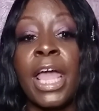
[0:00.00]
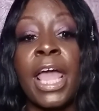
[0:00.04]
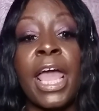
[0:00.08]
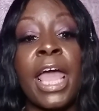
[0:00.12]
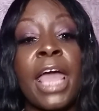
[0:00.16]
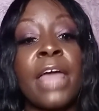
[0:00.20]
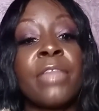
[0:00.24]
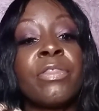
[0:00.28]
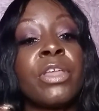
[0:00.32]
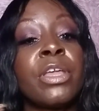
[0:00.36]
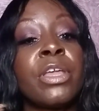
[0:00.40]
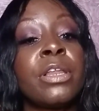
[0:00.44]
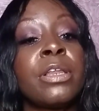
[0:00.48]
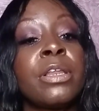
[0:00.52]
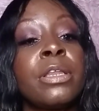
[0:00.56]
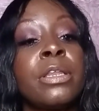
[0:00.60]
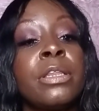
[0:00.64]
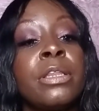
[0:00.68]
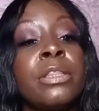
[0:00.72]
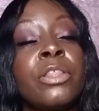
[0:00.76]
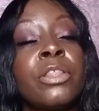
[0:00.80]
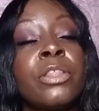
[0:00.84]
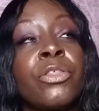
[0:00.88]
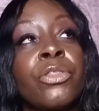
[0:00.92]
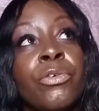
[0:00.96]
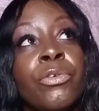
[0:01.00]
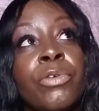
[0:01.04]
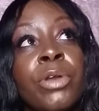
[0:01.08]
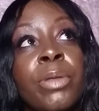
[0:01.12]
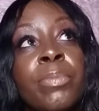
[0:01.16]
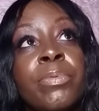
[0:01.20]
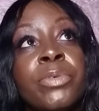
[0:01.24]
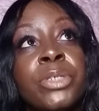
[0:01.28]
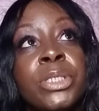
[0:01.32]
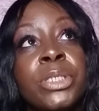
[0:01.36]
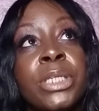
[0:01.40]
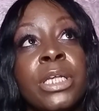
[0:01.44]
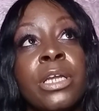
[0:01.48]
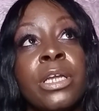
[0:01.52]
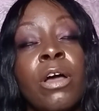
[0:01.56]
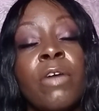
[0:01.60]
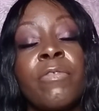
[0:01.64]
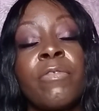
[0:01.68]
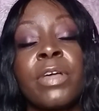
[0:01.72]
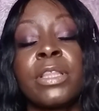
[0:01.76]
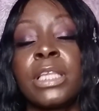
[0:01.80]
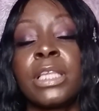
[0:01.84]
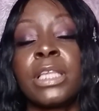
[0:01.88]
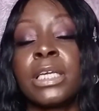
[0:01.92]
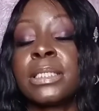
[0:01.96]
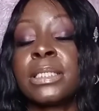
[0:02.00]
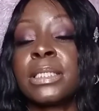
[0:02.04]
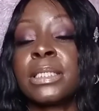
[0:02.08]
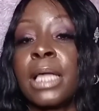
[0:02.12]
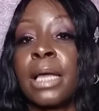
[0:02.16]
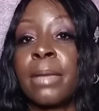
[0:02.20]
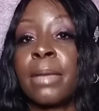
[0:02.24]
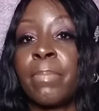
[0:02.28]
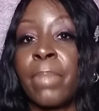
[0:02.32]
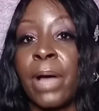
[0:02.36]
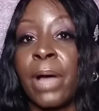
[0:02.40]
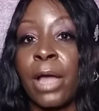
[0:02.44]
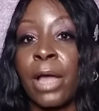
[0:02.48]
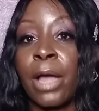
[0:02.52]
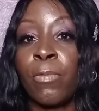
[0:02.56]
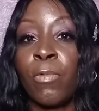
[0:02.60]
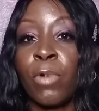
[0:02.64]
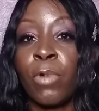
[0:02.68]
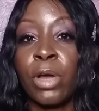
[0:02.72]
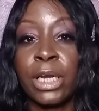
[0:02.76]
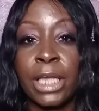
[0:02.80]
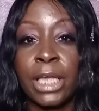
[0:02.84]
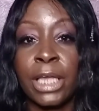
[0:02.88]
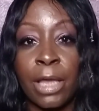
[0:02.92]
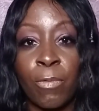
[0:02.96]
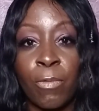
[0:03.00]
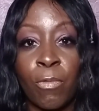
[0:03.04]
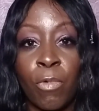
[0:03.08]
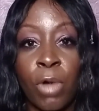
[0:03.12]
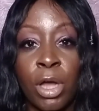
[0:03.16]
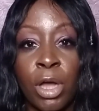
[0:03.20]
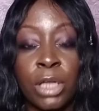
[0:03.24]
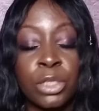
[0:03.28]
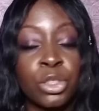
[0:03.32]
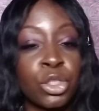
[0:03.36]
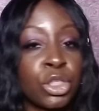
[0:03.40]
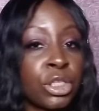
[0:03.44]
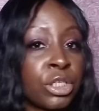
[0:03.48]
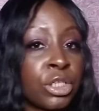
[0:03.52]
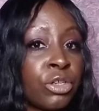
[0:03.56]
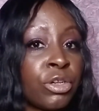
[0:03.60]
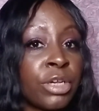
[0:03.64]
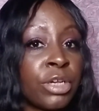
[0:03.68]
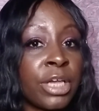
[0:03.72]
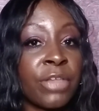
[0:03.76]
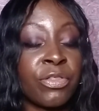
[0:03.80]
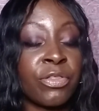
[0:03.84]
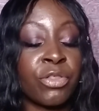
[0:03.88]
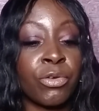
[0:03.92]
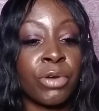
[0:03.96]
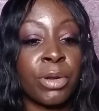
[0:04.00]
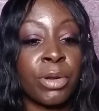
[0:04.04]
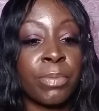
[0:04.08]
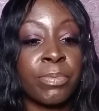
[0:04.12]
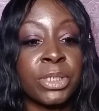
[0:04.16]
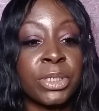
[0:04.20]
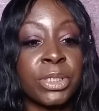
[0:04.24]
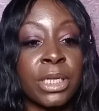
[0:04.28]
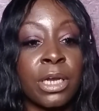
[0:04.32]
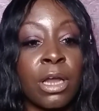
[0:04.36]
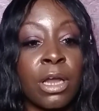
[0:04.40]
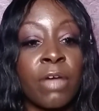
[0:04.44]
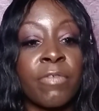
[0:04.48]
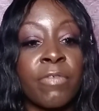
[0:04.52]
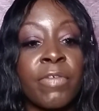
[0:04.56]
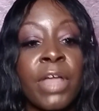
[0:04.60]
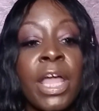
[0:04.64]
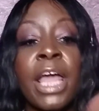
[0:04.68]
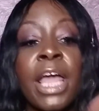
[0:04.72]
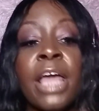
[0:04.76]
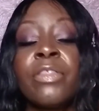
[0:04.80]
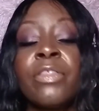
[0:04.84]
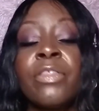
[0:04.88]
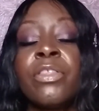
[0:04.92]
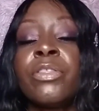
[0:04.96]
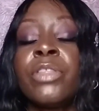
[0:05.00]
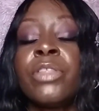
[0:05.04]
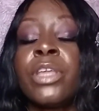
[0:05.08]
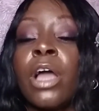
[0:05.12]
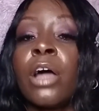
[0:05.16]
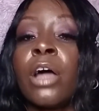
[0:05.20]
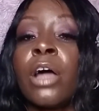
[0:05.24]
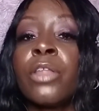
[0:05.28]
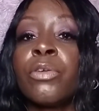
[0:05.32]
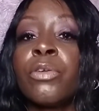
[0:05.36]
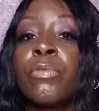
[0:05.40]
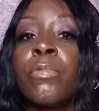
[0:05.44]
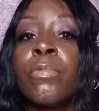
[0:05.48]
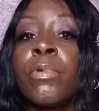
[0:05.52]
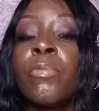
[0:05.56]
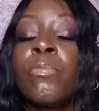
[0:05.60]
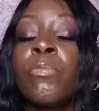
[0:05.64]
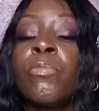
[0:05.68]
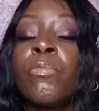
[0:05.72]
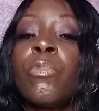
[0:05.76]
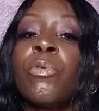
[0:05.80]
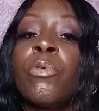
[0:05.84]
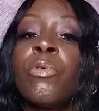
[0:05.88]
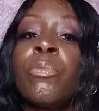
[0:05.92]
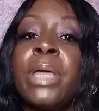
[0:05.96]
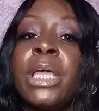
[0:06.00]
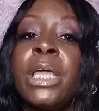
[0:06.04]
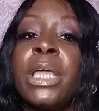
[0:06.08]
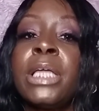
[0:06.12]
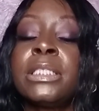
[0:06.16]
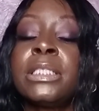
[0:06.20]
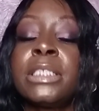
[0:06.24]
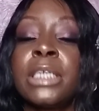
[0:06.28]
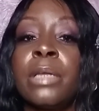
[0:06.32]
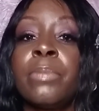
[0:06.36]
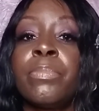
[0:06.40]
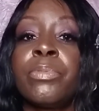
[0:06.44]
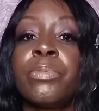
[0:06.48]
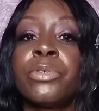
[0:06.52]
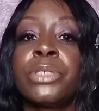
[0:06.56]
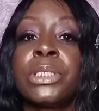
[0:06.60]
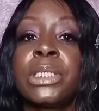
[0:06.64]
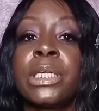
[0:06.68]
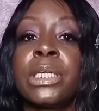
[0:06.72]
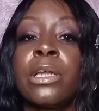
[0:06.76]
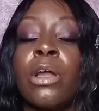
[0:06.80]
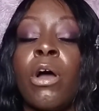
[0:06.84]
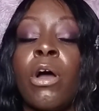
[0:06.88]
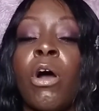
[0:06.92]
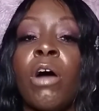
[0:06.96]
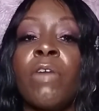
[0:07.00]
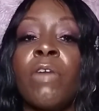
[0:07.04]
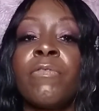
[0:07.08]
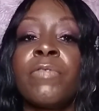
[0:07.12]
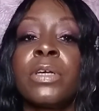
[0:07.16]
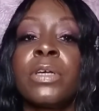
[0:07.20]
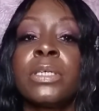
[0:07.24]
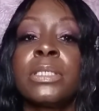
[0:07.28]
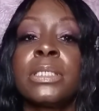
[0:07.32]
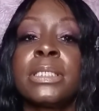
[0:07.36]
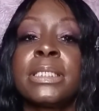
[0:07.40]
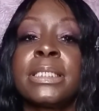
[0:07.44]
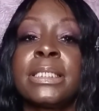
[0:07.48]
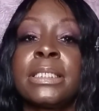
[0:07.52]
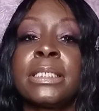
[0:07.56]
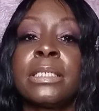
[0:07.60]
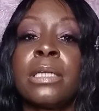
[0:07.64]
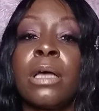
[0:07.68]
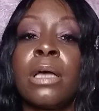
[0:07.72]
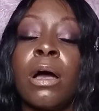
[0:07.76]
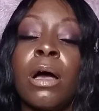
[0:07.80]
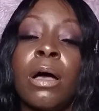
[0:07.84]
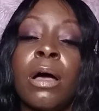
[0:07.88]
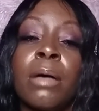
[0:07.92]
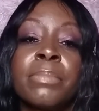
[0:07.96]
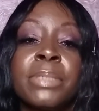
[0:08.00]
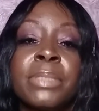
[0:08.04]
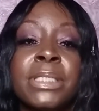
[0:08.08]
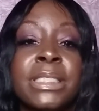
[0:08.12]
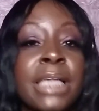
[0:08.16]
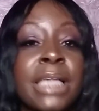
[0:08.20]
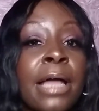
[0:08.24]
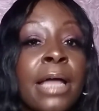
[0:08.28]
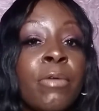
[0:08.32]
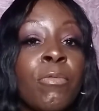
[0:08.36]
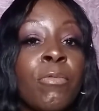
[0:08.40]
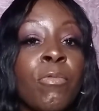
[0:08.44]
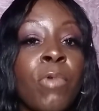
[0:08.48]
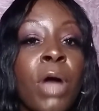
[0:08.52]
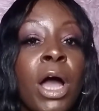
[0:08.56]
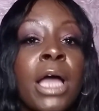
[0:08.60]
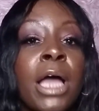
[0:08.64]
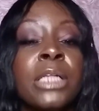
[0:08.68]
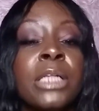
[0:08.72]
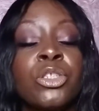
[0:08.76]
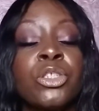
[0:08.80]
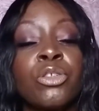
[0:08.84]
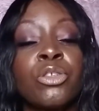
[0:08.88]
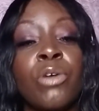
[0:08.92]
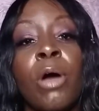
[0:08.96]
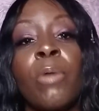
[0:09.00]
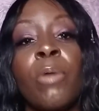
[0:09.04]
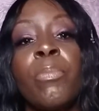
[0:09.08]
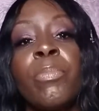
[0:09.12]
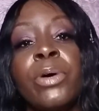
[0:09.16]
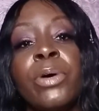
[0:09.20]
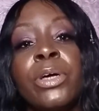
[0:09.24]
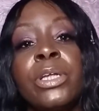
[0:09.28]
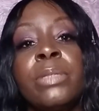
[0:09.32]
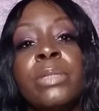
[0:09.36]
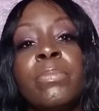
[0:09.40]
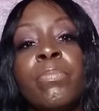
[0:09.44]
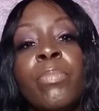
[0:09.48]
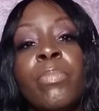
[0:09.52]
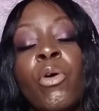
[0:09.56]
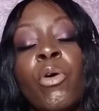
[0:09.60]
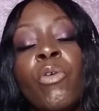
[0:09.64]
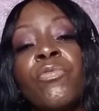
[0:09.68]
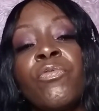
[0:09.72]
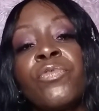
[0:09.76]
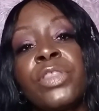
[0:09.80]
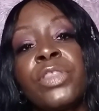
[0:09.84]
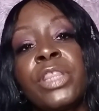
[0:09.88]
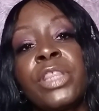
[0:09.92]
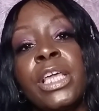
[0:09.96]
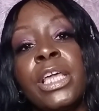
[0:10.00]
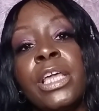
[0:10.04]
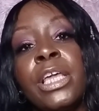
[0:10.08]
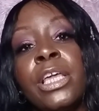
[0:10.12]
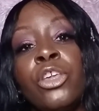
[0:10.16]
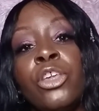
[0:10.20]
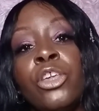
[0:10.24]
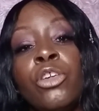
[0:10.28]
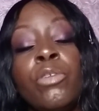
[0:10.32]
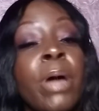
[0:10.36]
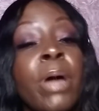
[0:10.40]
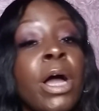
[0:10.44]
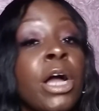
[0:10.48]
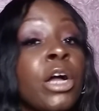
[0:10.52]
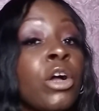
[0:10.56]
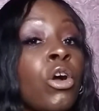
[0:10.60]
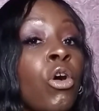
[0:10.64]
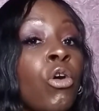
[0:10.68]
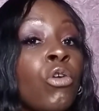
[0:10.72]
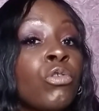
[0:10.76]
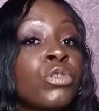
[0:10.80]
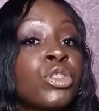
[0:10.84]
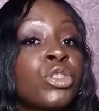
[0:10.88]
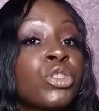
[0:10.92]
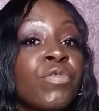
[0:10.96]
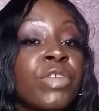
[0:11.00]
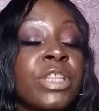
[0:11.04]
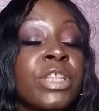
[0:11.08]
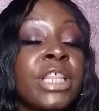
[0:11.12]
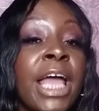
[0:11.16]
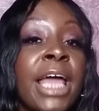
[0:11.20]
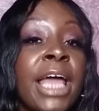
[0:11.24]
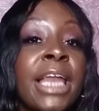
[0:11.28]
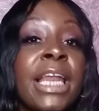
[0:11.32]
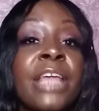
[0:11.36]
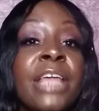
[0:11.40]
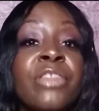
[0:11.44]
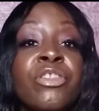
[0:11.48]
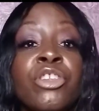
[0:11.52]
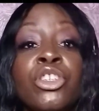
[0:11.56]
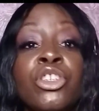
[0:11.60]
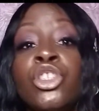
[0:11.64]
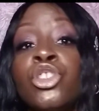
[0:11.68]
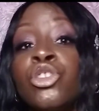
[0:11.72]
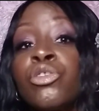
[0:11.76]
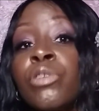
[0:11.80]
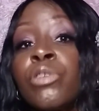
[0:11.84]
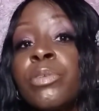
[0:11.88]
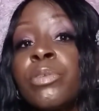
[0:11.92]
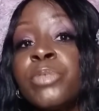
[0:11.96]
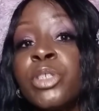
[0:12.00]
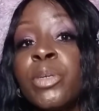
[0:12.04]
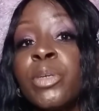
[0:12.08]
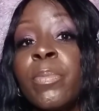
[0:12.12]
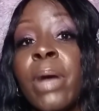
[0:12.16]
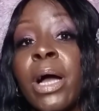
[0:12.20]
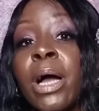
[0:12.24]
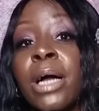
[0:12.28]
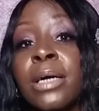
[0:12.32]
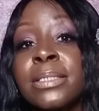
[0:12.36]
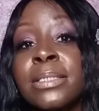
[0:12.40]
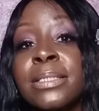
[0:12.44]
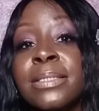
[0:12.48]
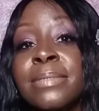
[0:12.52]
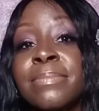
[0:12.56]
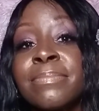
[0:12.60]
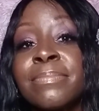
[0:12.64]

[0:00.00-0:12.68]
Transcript: And then the 30% off, I think it's like buy one, get one, and you get 30% off. And then the other one will be 10% off site-wide. So I'll put both the coupon codes for that in the description box.